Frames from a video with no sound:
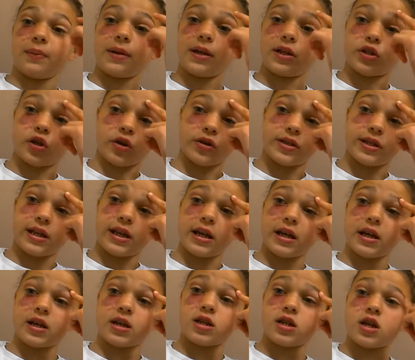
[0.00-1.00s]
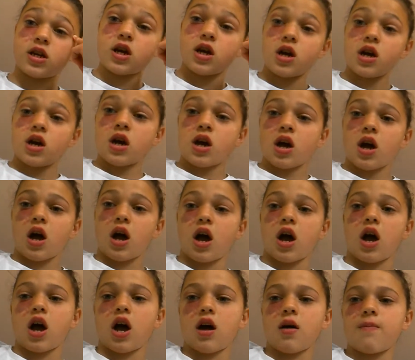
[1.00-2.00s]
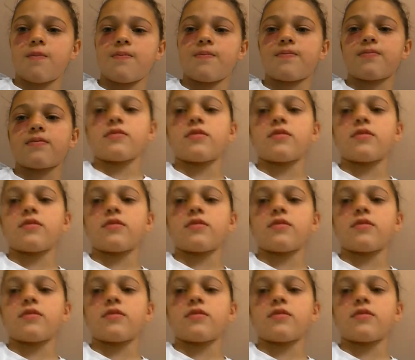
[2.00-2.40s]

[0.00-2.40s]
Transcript: please go see it. Um,